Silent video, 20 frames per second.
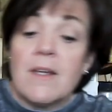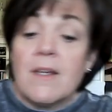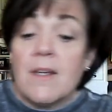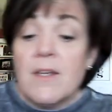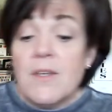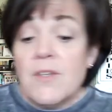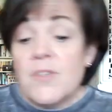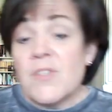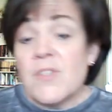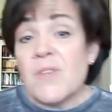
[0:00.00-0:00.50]

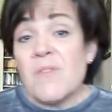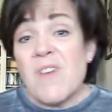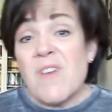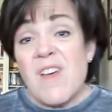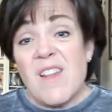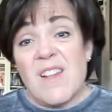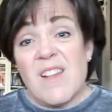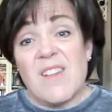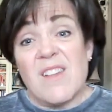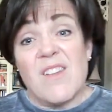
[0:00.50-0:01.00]
So
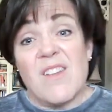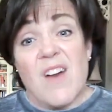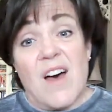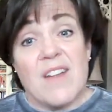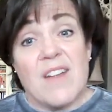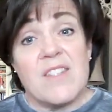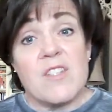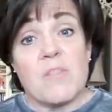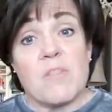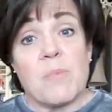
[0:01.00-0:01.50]
not
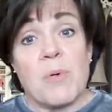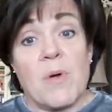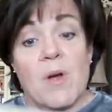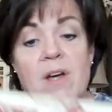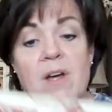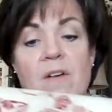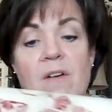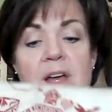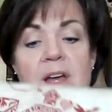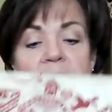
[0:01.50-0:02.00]
lots of
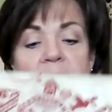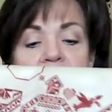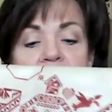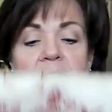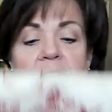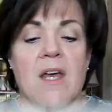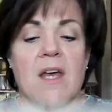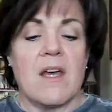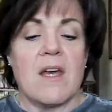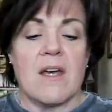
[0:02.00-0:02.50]

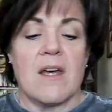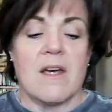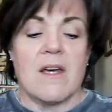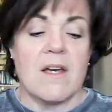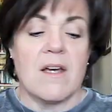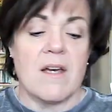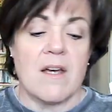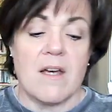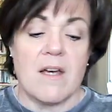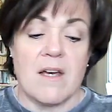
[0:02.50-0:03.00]
progress,
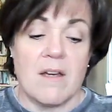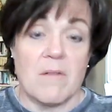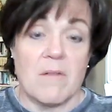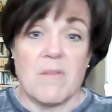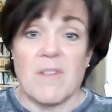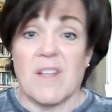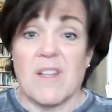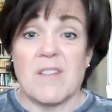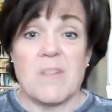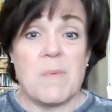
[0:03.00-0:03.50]

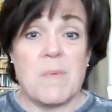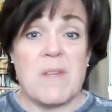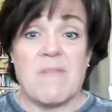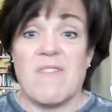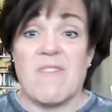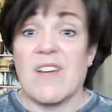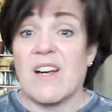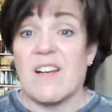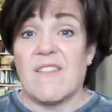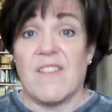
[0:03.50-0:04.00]
to be
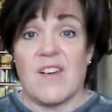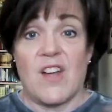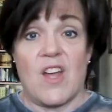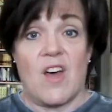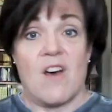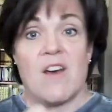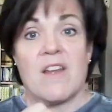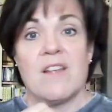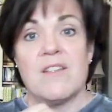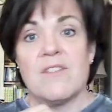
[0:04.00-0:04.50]
very, very
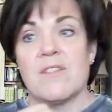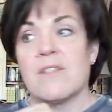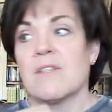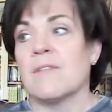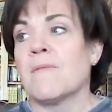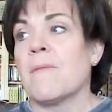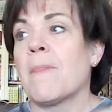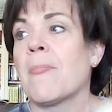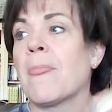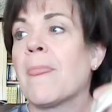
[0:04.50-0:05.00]
honest.
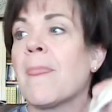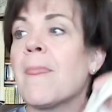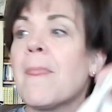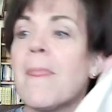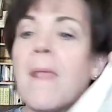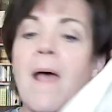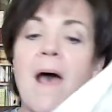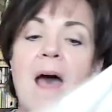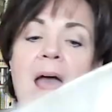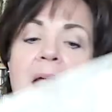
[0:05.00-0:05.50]

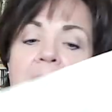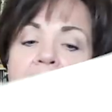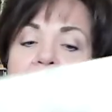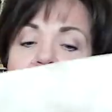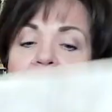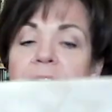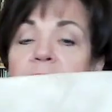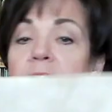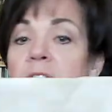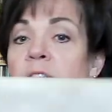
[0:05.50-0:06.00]
I
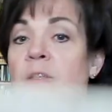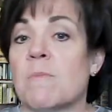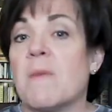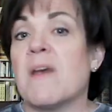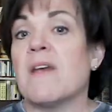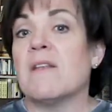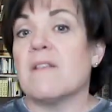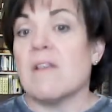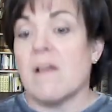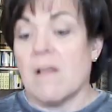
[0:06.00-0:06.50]
haven't
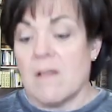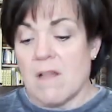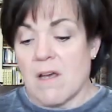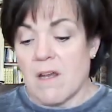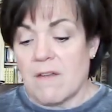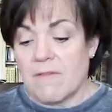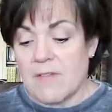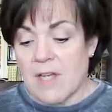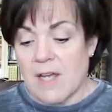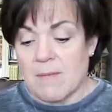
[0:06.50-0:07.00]
spent a
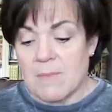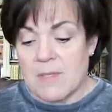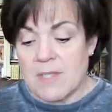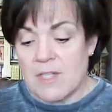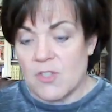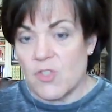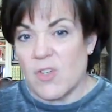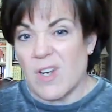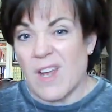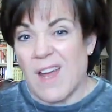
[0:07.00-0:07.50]
lot of time
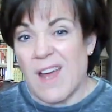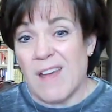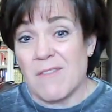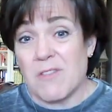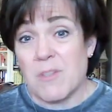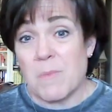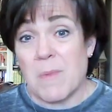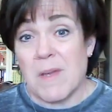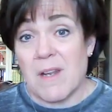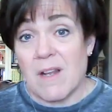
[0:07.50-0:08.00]
stitching. I've
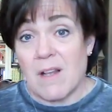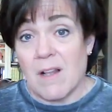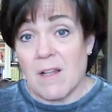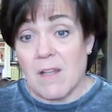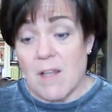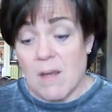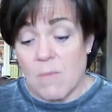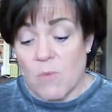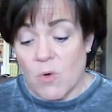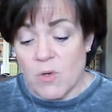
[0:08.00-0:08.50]
spent a
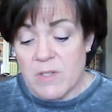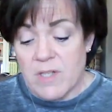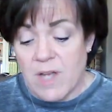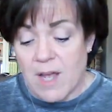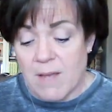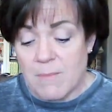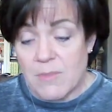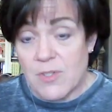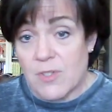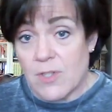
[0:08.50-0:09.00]
lot more
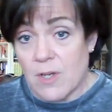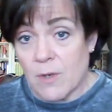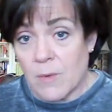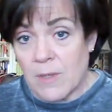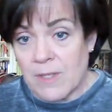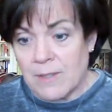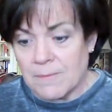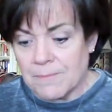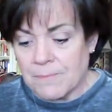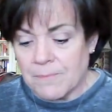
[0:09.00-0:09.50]
time
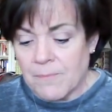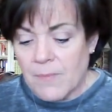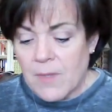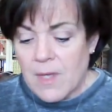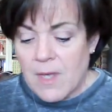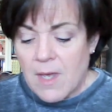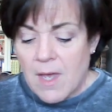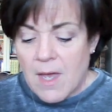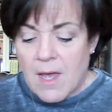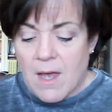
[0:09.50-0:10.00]
sewing.
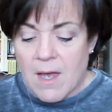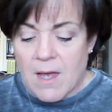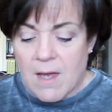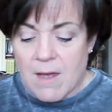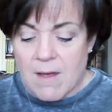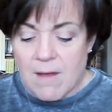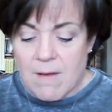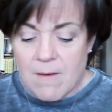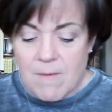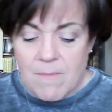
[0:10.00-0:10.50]

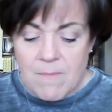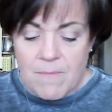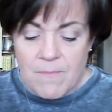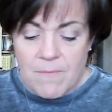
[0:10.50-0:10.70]
I